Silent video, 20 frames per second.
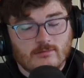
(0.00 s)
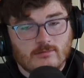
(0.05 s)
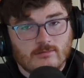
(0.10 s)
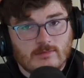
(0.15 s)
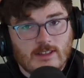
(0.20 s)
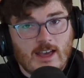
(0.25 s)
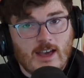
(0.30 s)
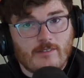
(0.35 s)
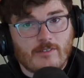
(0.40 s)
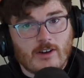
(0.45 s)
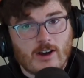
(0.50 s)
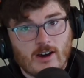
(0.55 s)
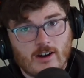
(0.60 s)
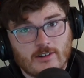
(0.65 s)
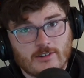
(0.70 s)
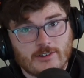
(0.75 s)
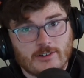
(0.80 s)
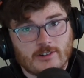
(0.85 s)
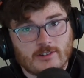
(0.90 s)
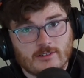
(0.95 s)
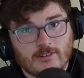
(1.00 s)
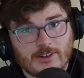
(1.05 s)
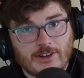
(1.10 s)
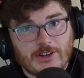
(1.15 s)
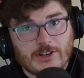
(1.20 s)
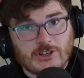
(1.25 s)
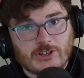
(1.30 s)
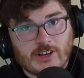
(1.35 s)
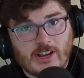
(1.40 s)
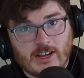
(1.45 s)
they have Conor
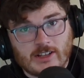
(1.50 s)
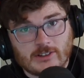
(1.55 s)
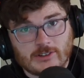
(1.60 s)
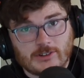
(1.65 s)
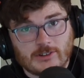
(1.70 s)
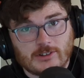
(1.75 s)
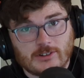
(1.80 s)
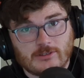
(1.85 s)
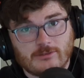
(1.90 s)
and Chandler